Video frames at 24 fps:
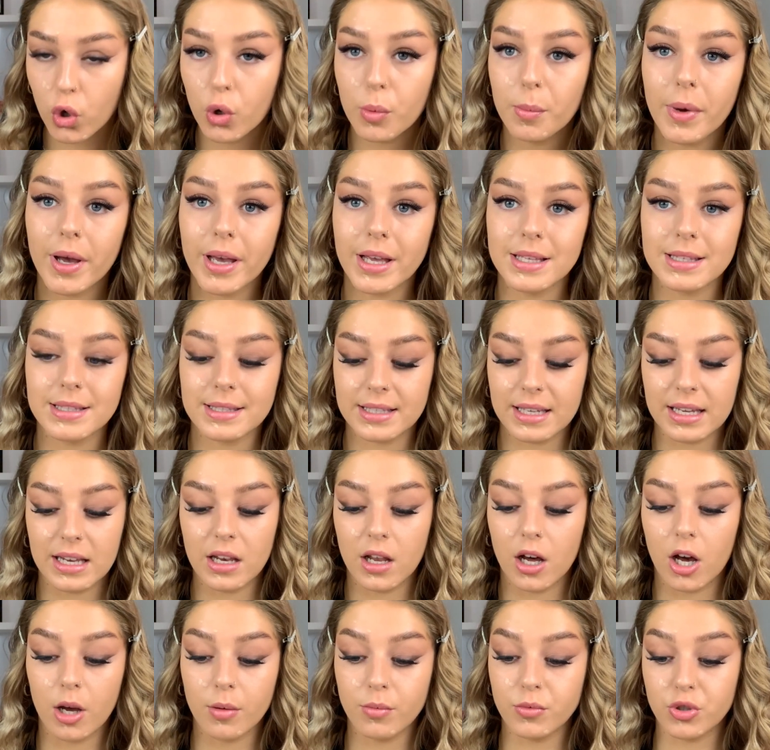my concealer,
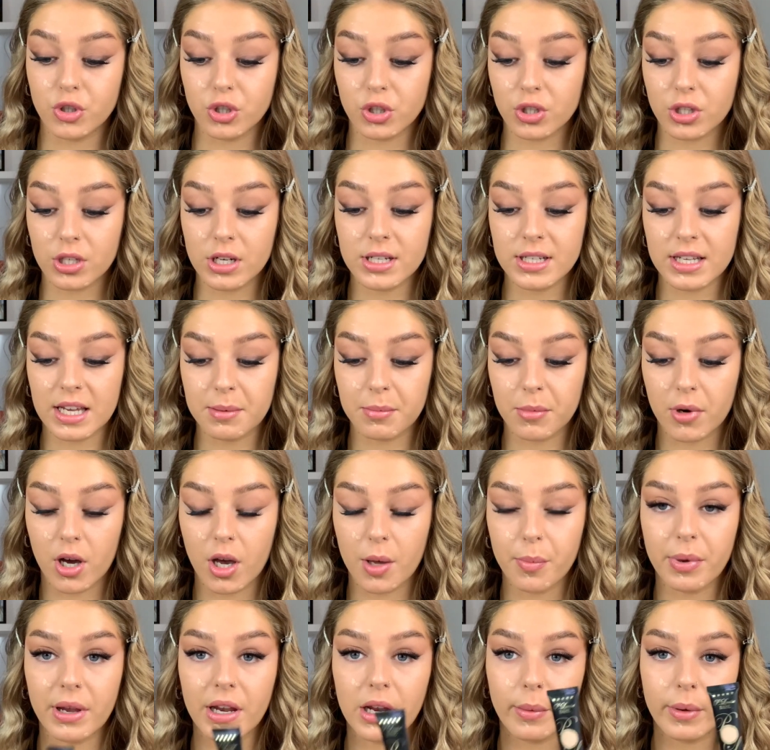I'm just going to take my
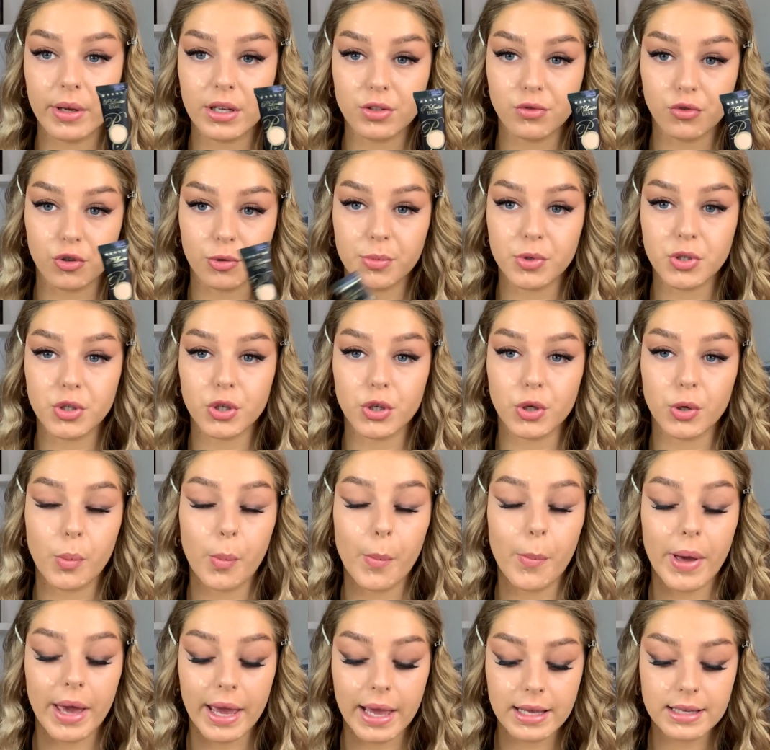P. Louise Room 2
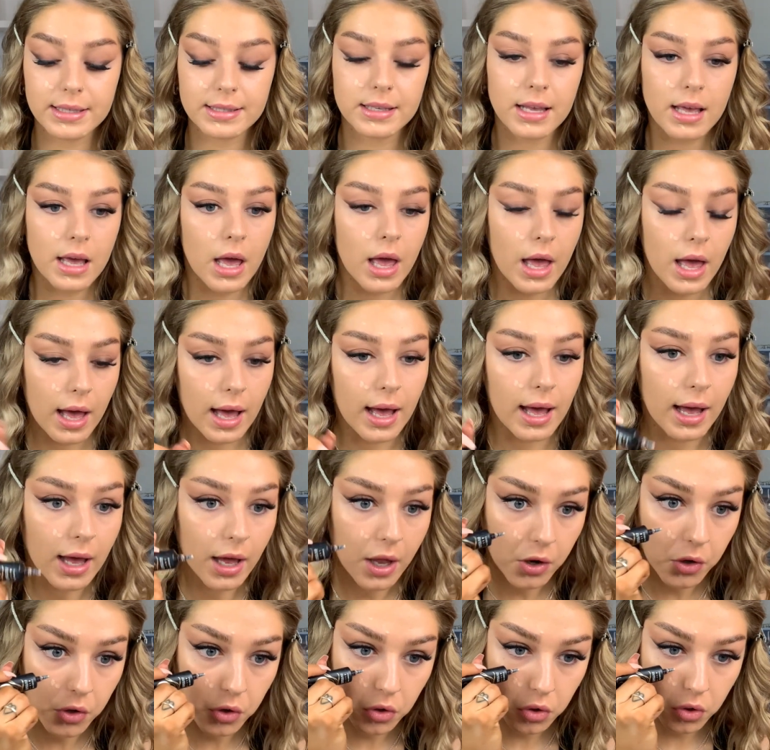base
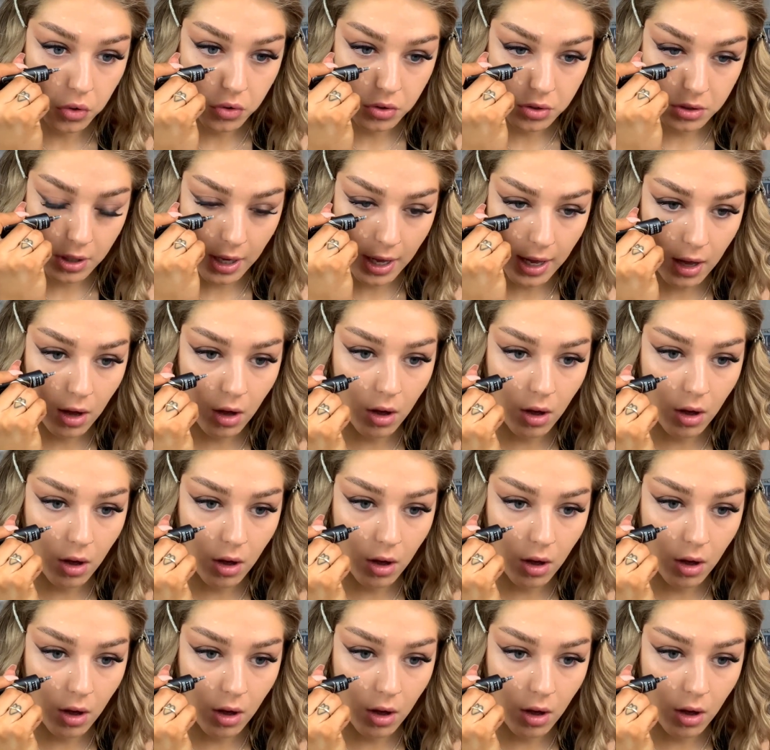and use that